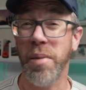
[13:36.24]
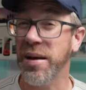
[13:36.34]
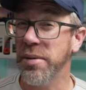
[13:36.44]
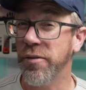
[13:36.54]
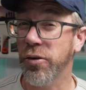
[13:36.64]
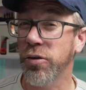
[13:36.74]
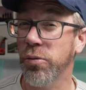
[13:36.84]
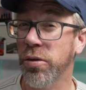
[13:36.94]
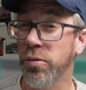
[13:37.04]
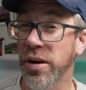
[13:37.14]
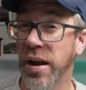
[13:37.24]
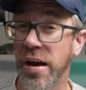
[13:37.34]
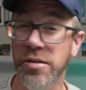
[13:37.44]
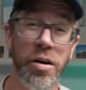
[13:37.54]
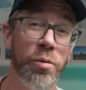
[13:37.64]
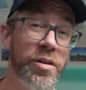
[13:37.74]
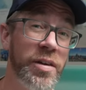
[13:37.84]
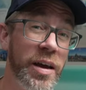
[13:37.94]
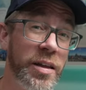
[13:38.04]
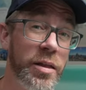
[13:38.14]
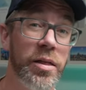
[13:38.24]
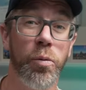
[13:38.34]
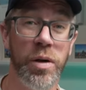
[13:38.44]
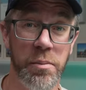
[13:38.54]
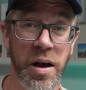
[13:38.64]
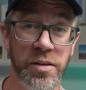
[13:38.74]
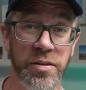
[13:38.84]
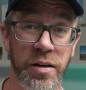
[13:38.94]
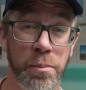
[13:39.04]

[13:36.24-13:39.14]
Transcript: maybe for 2 or 3 days, I would take the Windmaster,